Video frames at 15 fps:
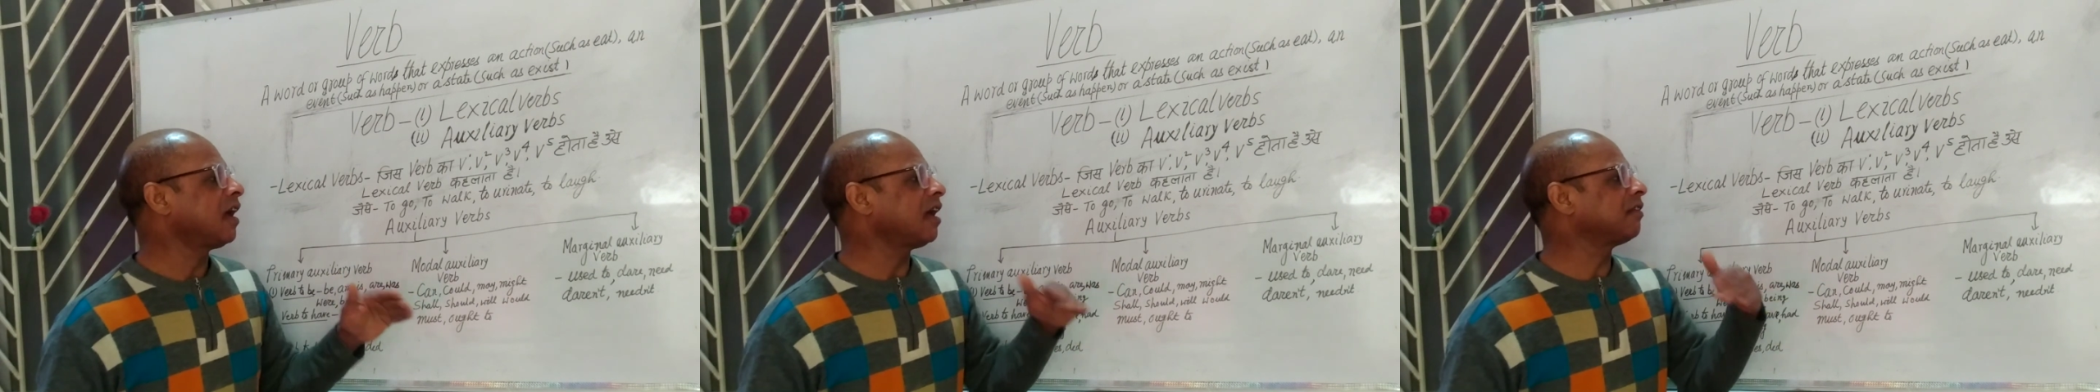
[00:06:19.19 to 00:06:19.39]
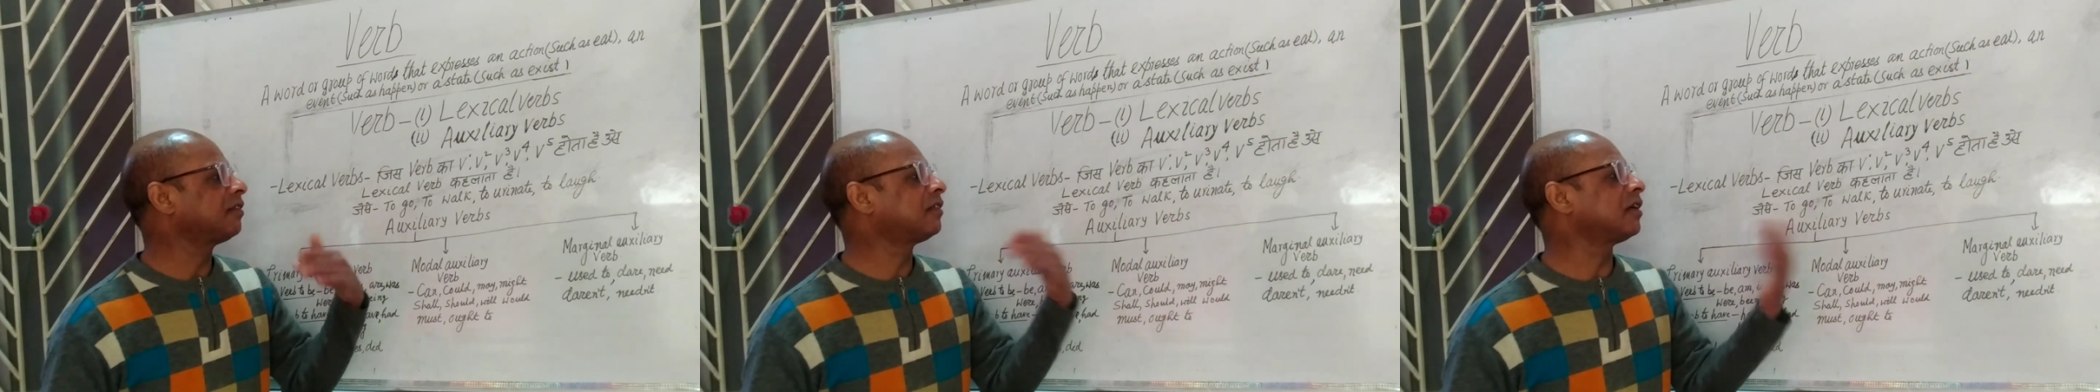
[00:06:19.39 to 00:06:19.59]

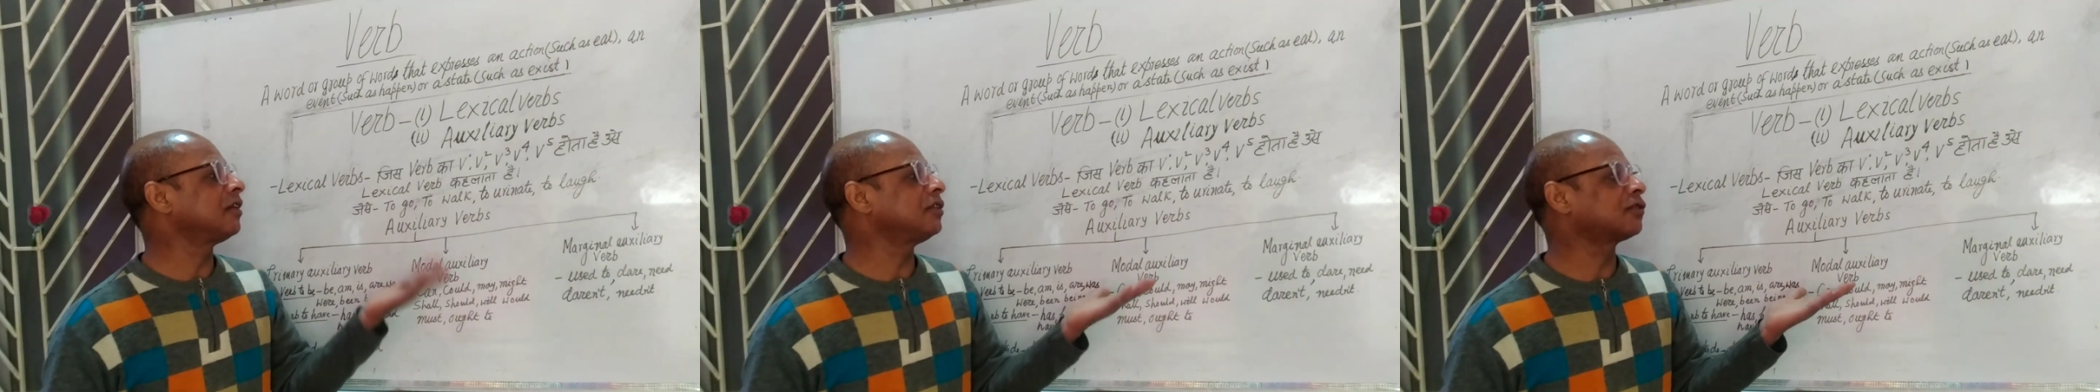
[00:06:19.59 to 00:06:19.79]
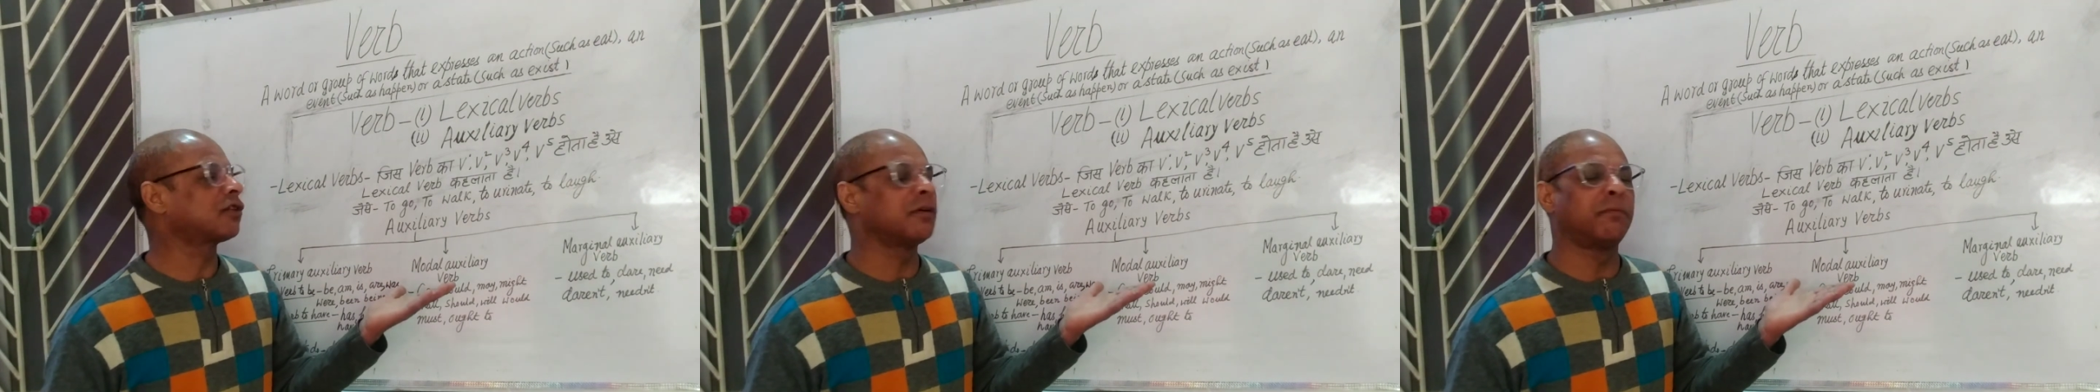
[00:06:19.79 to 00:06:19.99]
and
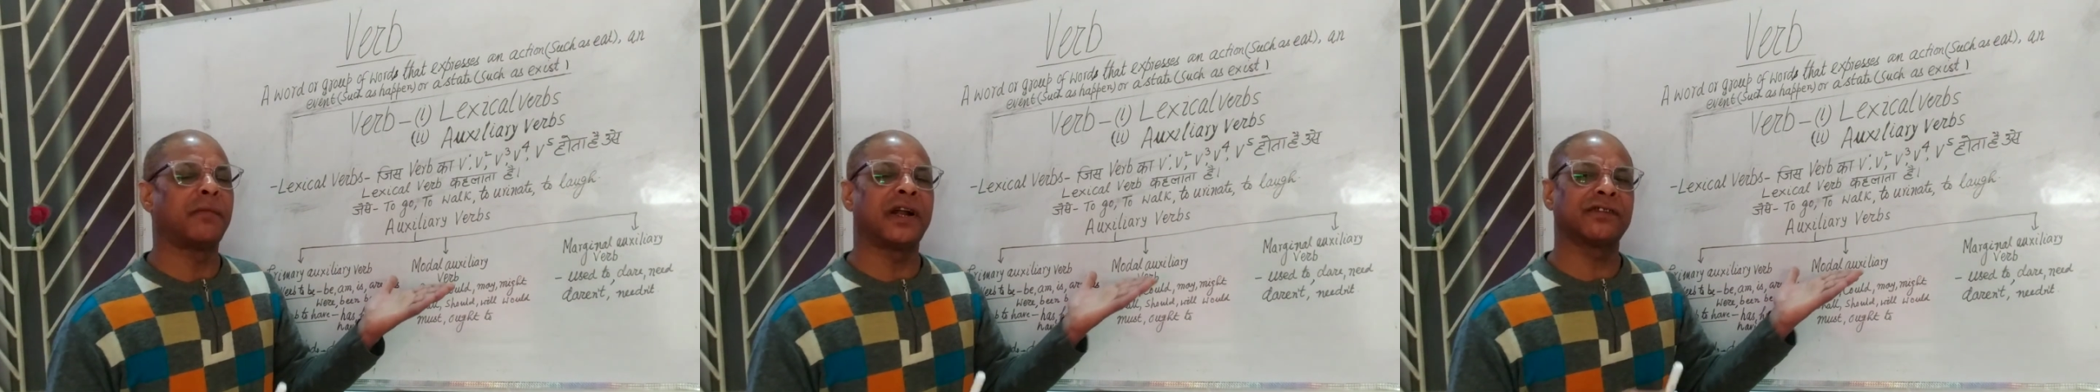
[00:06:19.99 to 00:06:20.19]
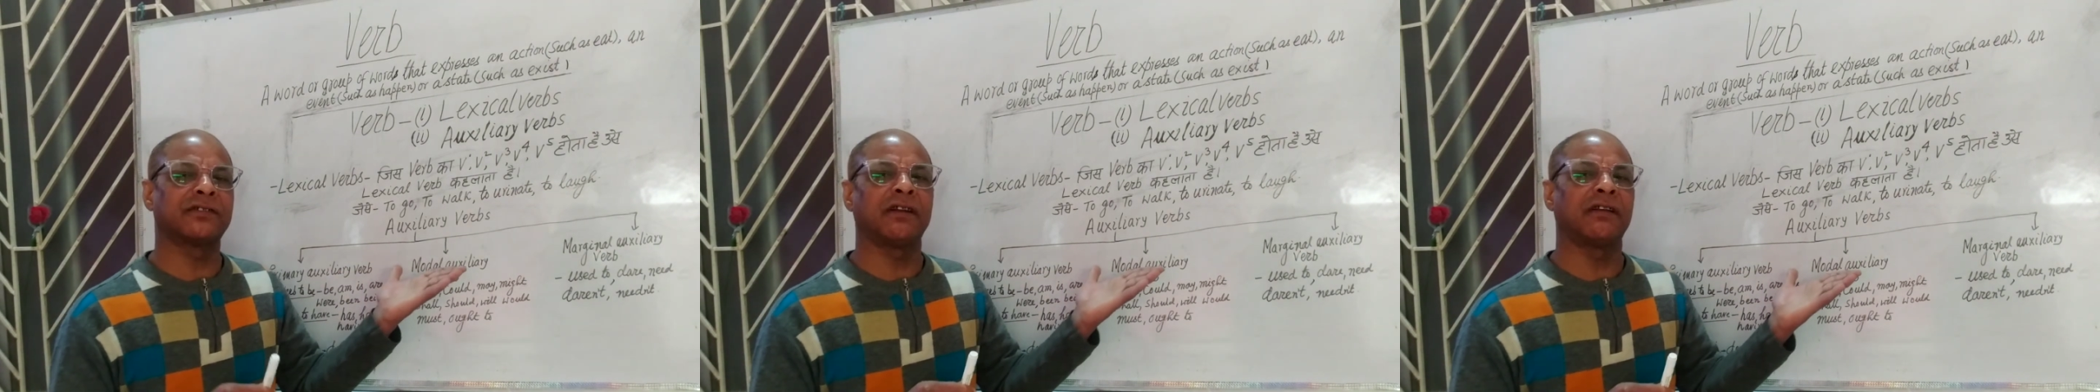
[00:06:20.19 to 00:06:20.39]
third is called
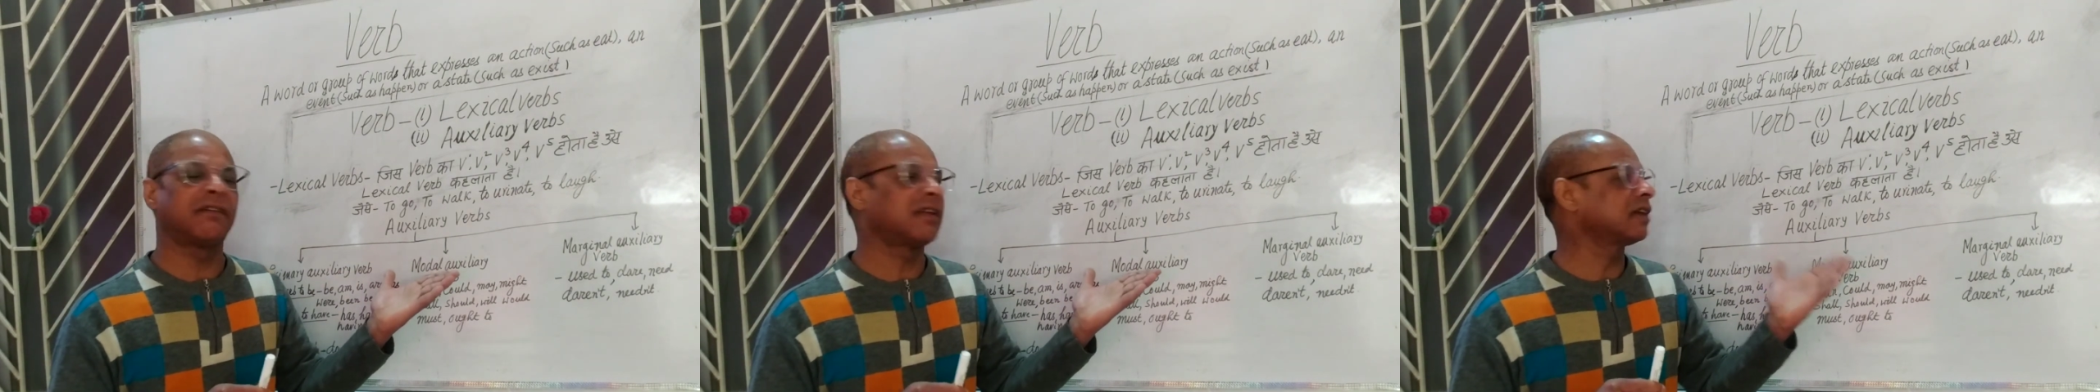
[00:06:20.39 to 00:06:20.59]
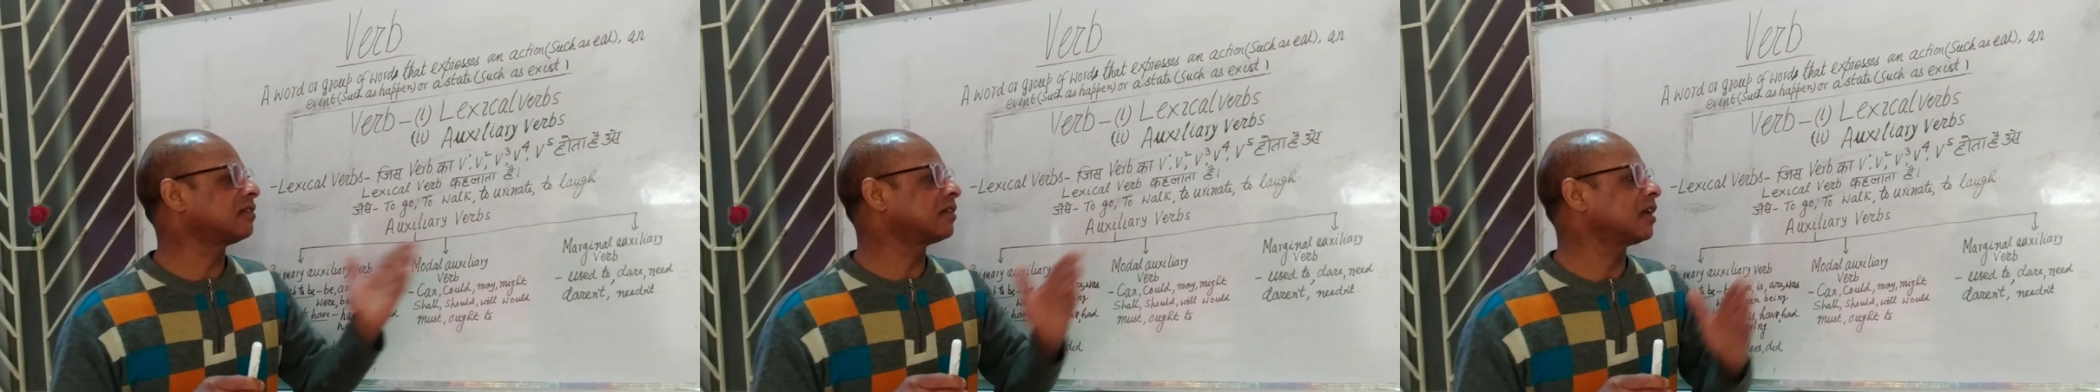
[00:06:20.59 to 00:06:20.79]
marginal
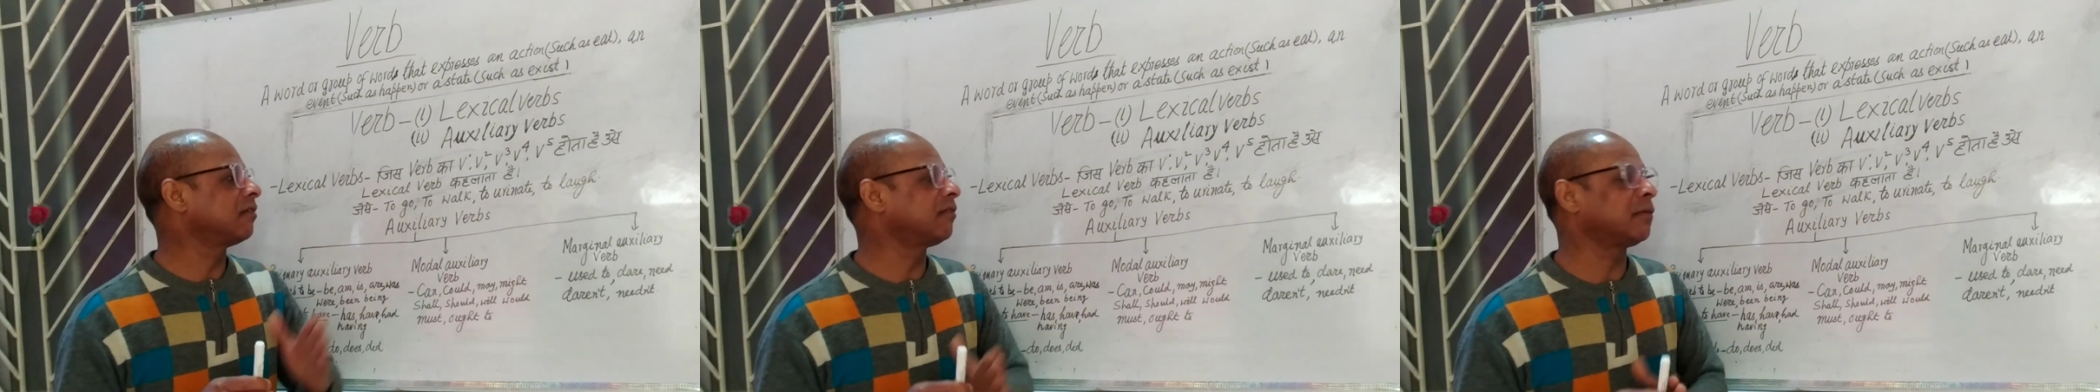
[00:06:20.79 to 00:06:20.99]
lexical